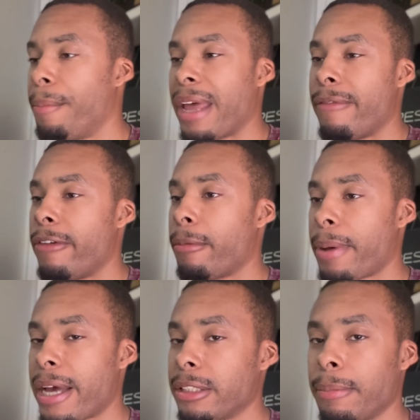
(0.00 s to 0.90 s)
They've even
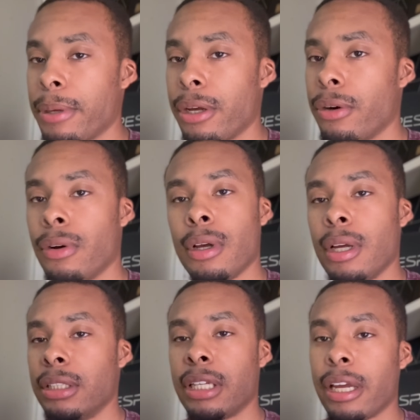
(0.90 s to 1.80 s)
passed a bill
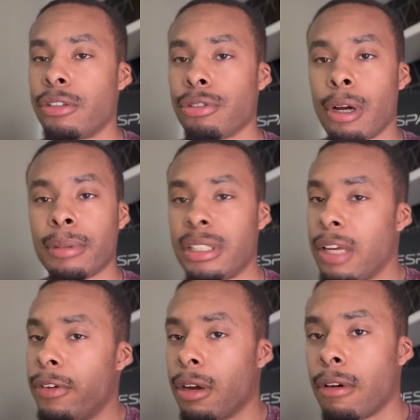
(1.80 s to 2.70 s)
to get Trump to see
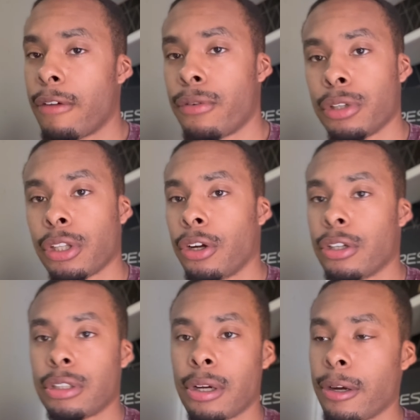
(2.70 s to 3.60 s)
if he can run for a
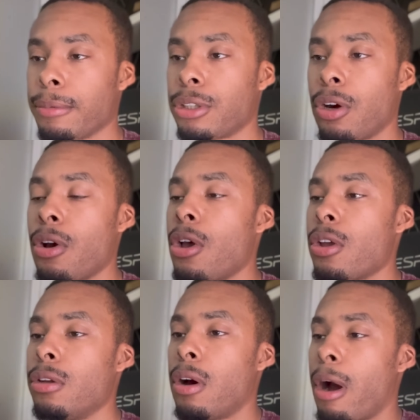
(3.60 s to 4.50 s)
third term. So,
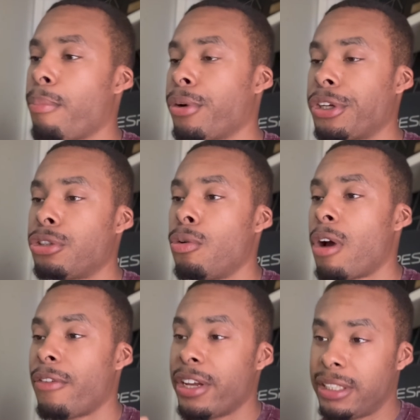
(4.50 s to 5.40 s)
I'm pretty sure
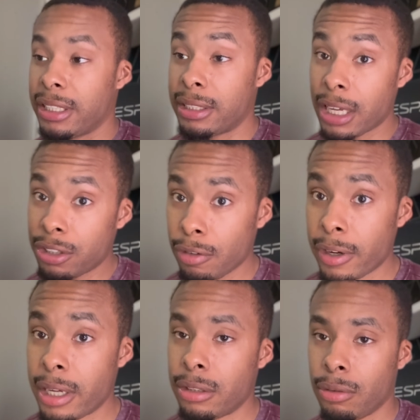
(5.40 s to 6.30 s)
whoever his successor
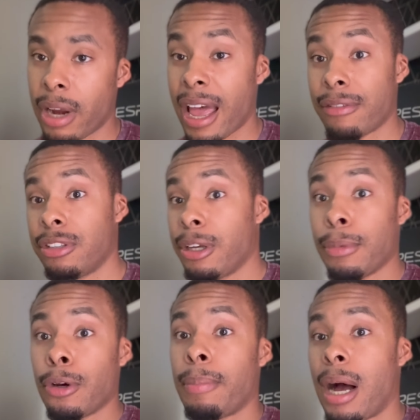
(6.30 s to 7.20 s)
is going to have
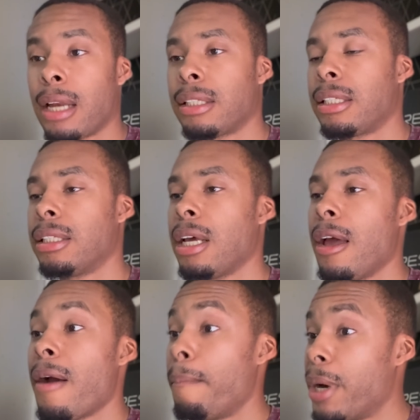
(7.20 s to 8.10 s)
similar policies.
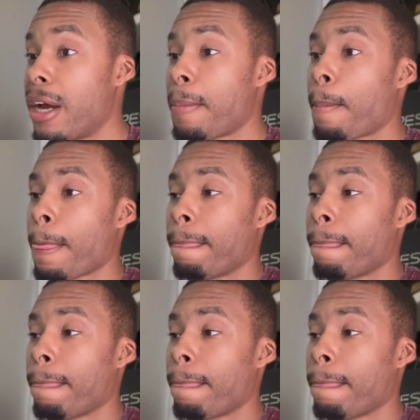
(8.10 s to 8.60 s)
But